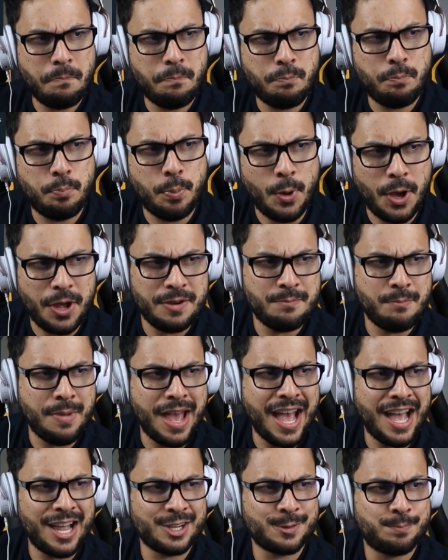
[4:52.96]
button
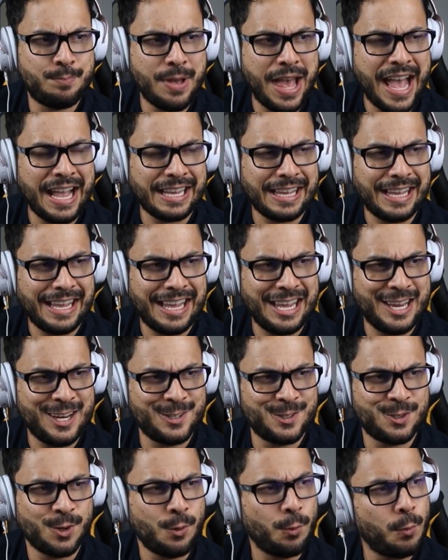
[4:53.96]
mash back
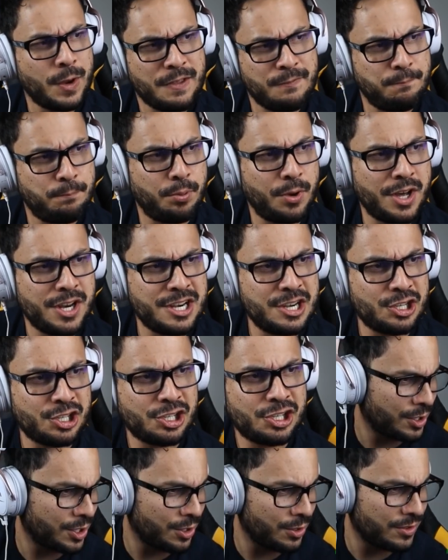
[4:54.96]
into with
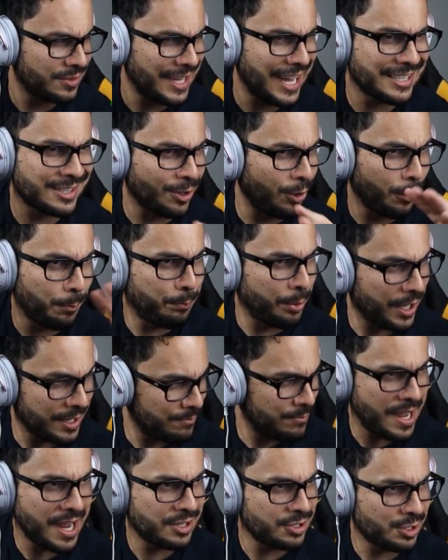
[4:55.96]
punish. That's all
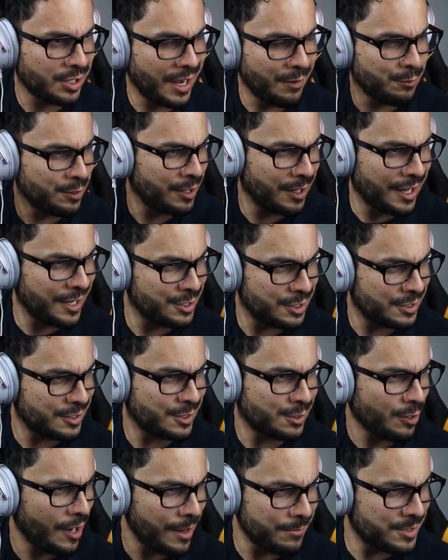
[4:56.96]
button mashing. Everything I just
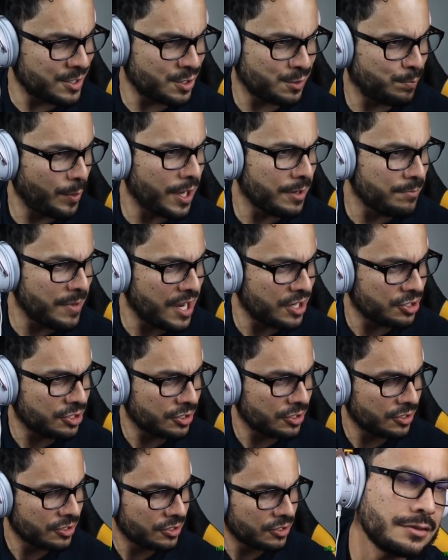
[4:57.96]
described is just button
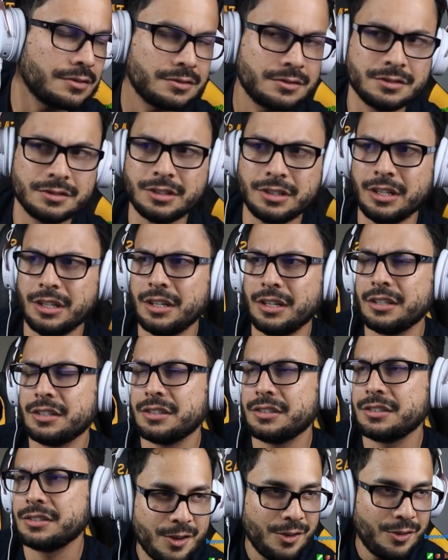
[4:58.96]
mashing.
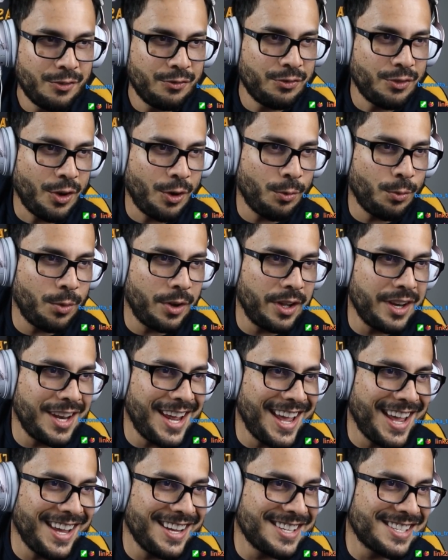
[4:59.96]
No one
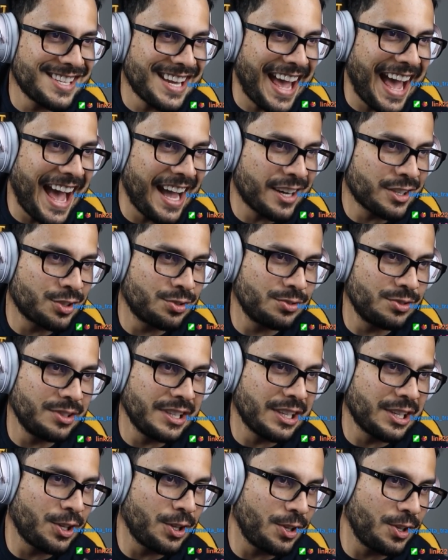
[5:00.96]
is actually
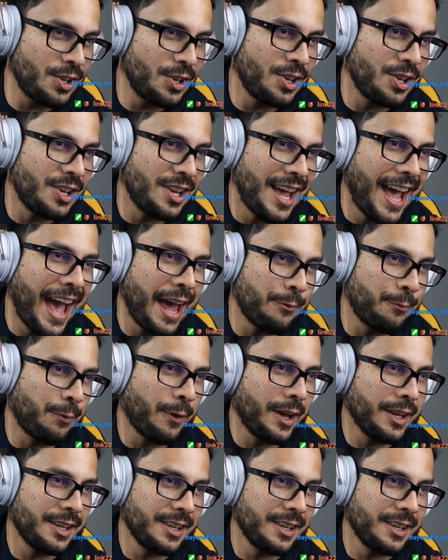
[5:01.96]
good at fighting